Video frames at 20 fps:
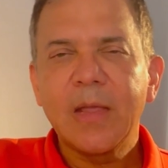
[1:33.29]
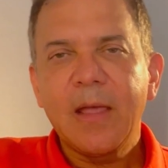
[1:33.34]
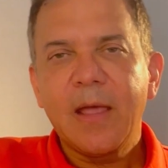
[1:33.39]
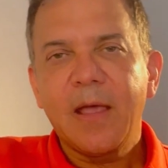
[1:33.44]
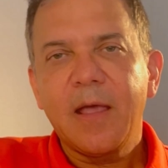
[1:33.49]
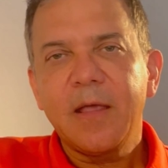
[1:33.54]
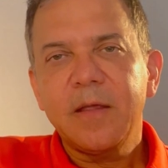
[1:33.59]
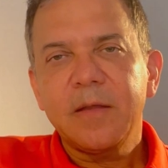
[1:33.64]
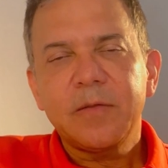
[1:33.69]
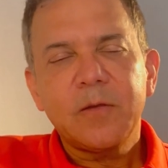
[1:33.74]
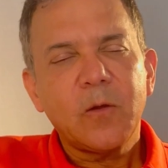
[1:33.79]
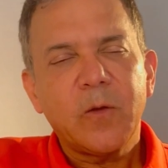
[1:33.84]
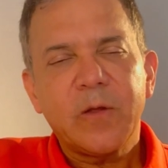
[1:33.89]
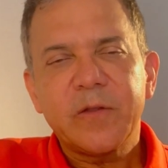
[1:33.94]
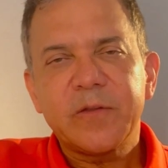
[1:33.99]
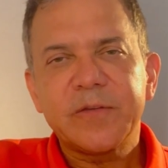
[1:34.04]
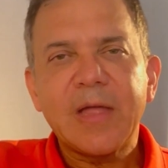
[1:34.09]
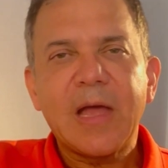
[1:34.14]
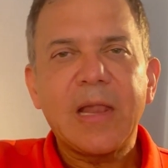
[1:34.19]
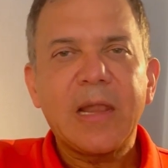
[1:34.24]
No,
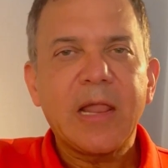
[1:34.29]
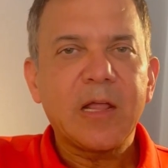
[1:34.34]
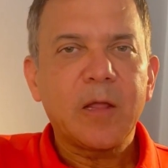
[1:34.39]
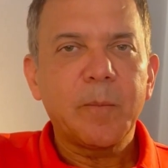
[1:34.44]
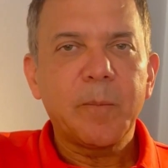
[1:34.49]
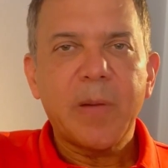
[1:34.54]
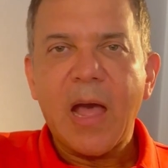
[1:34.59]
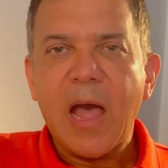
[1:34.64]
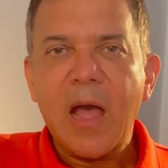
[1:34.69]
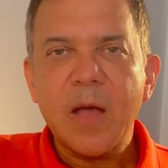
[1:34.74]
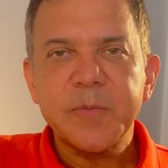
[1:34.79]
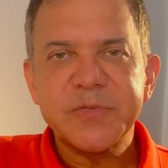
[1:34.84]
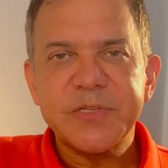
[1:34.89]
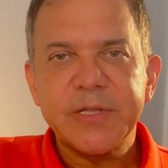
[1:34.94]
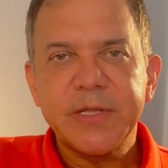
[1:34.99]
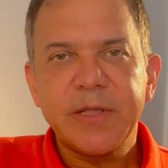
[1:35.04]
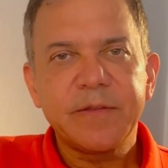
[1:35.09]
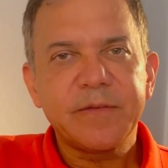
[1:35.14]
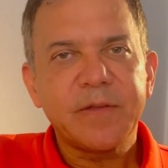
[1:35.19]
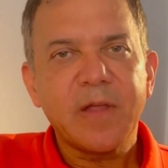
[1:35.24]
it's not like a
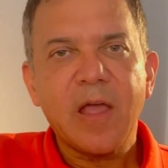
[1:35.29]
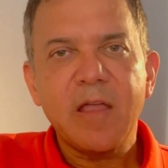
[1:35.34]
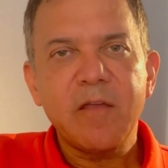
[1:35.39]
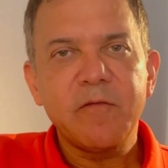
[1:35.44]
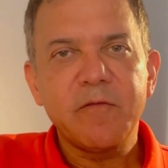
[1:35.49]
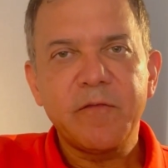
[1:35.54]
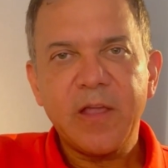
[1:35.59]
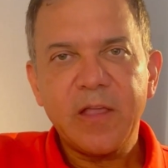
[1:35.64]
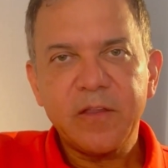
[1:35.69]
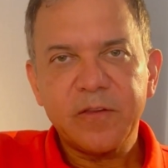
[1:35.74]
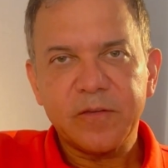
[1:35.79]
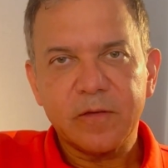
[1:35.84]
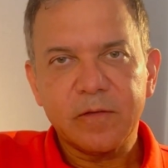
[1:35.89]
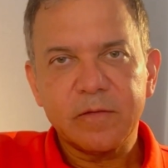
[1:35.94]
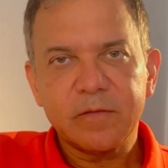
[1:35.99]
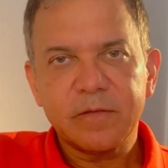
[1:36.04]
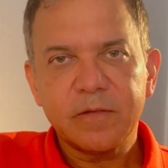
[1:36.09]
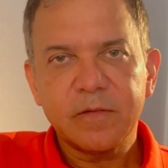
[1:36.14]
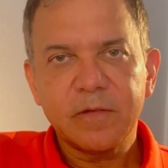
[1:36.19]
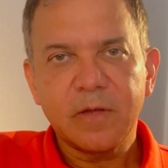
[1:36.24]
biopsy. It's not invasive.
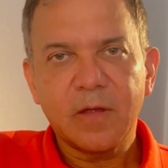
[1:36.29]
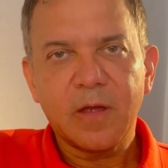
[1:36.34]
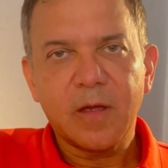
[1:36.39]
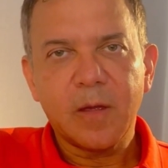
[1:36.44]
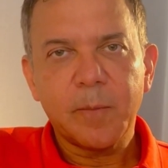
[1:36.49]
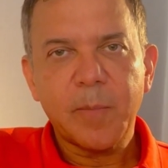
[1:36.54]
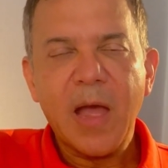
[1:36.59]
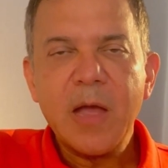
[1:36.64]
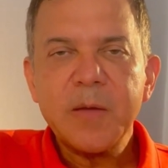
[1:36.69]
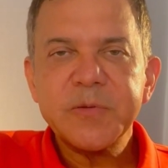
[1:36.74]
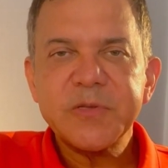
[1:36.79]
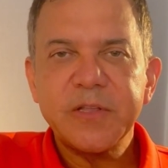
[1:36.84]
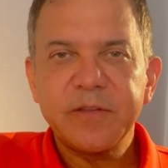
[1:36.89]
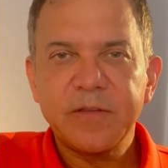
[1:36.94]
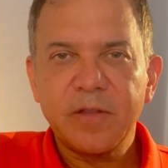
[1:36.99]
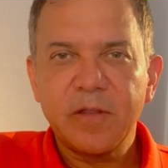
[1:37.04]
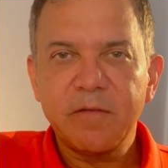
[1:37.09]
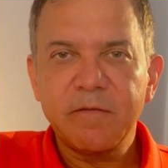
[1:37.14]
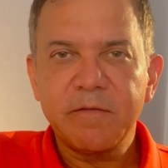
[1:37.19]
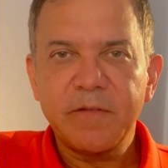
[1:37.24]
Biopsy is
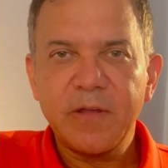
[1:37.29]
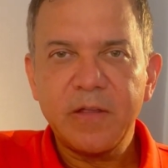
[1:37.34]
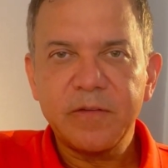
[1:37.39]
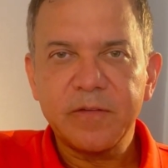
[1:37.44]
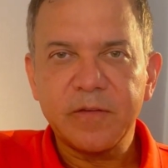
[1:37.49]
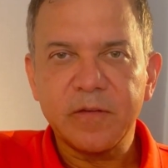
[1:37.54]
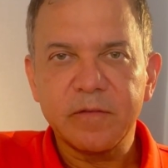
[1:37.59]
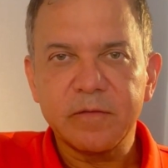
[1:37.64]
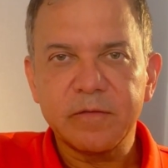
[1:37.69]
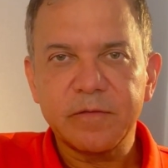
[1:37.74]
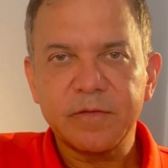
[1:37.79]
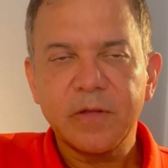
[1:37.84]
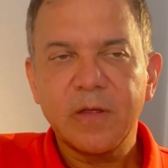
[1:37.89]
invasive.